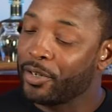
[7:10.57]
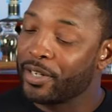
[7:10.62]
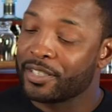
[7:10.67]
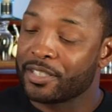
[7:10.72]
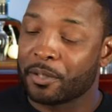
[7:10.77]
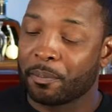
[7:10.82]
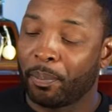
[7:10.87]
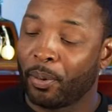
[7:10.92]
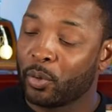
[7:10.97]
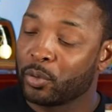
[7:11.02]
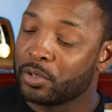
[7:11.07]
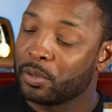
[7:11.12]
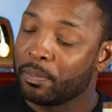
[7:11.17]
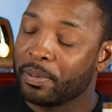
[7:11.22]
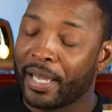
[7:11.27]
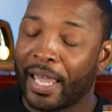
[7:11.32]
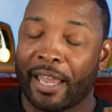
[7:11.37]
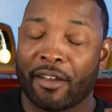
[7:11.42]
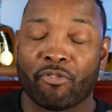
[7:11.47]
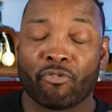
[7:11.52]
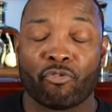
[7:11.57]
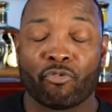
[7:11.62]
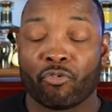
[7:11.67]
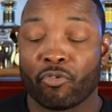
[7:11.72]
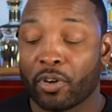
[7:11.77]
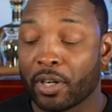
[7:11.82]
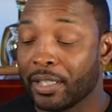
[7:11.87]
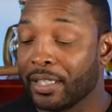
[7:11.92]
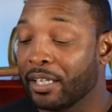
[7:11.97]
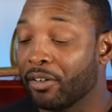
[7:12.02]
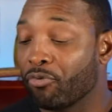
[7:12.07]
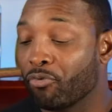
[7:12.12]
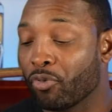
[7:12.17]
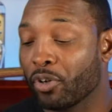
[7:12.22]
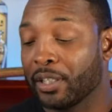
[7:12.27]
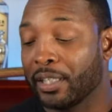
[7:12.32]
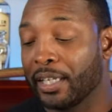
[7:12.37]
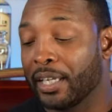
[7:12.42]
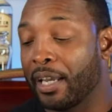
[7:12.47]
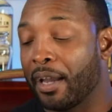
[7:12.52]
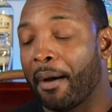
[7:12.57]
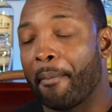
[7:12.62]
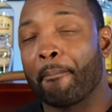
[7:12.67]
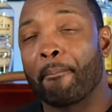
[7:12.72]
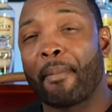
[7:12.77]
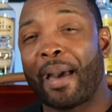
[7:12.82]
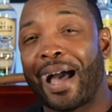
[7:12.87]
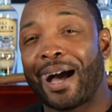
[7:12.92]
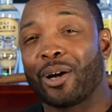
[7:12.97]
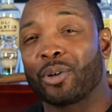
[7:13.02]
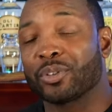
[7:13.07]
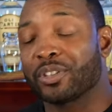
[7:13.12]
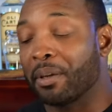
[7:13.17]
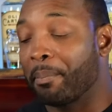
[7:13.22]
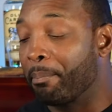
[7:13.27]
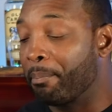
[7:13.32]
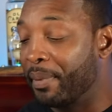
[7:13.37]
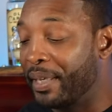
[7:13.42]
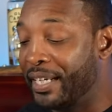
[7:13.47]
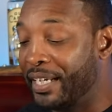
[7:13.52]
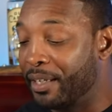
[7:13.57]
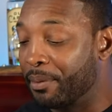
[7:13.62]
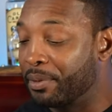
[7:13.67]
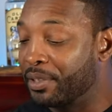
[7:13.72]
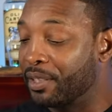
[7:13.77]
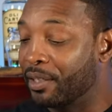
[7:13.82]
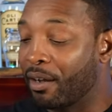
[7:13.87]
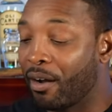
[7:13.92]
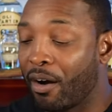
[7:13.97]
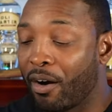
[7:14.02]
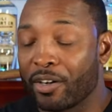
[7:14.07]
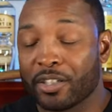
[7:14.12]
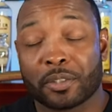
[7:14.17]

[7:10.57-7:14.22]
It's supposed to be a really really mild to medium cigar.